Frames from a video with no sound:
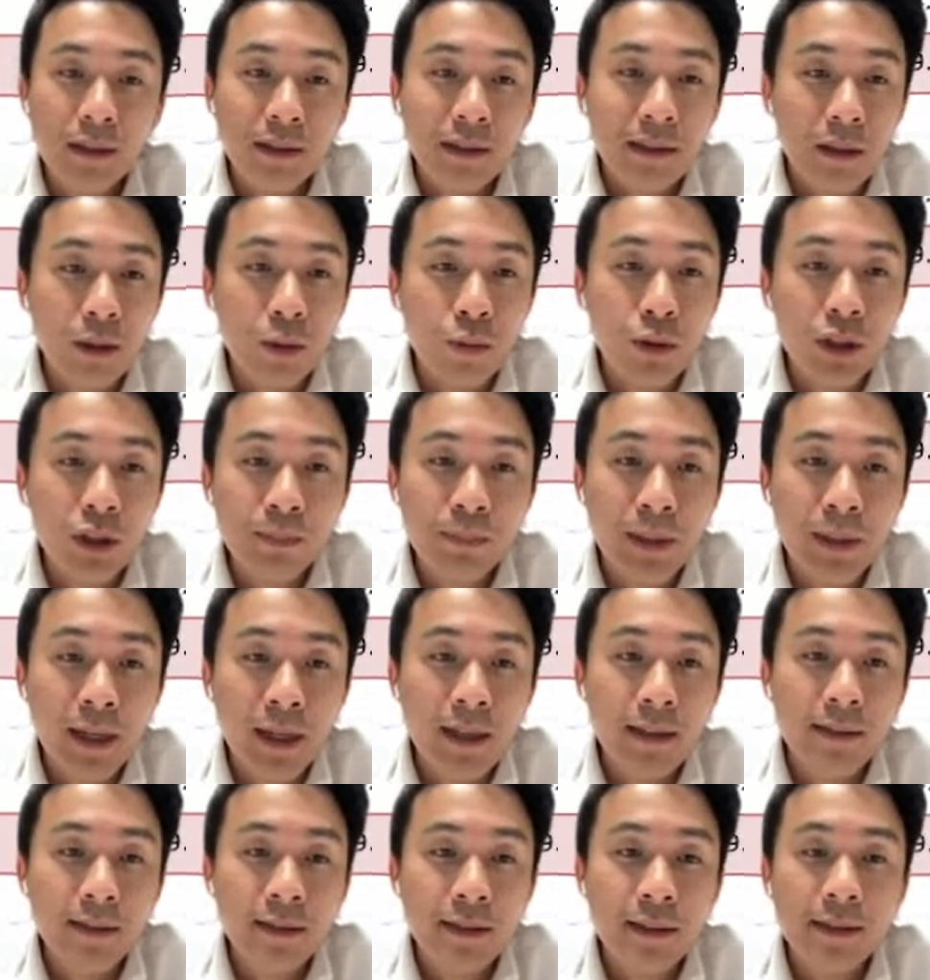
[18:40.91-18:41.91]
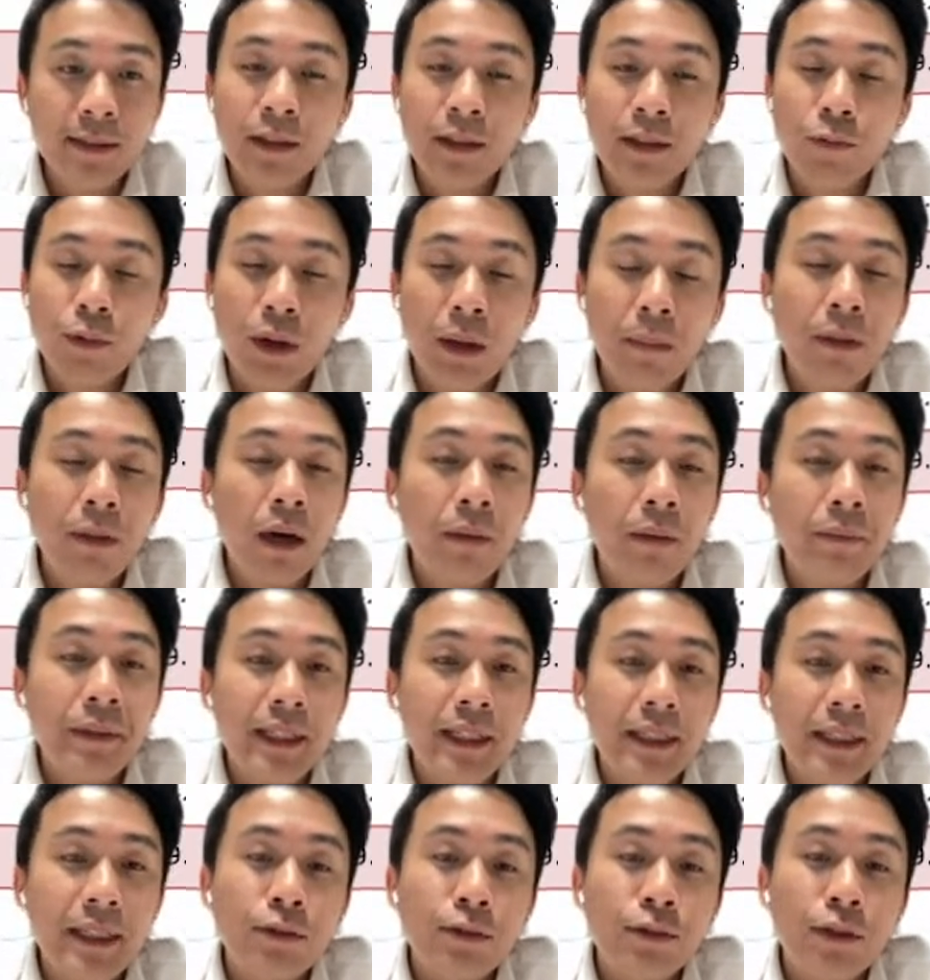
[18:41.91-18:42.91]
the slowest pace since it went
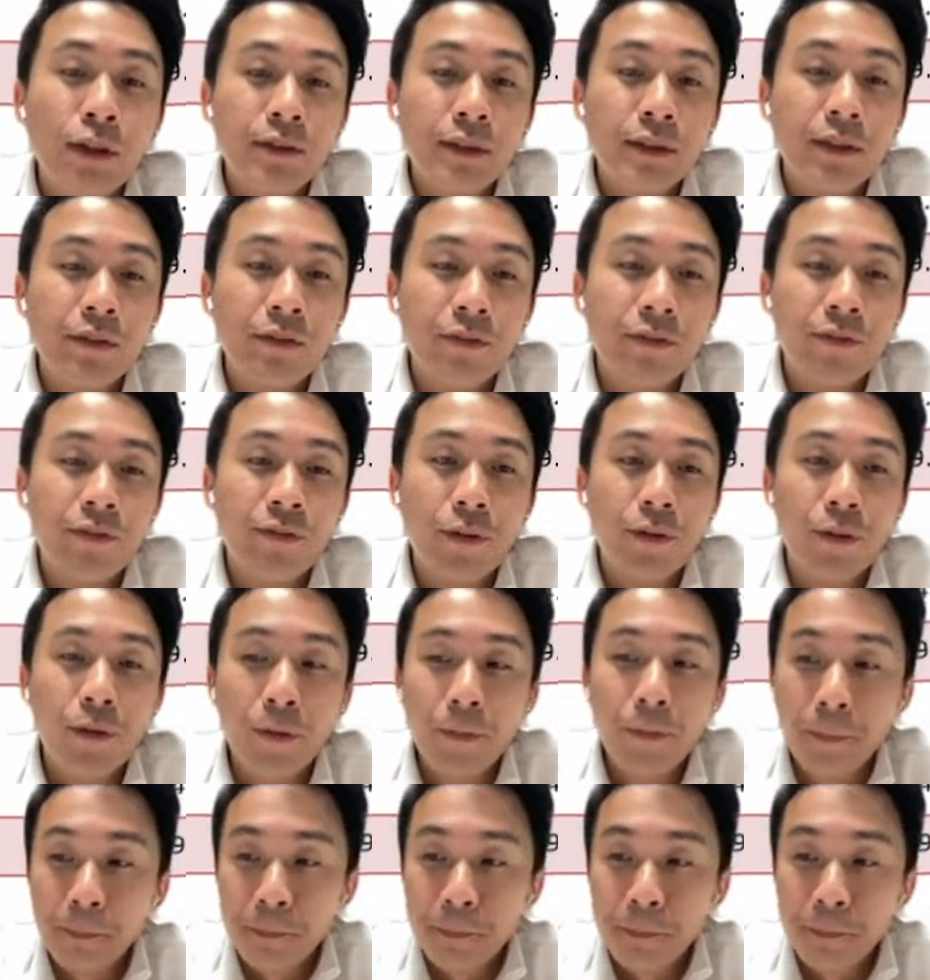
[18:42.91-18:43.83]
public in 2004.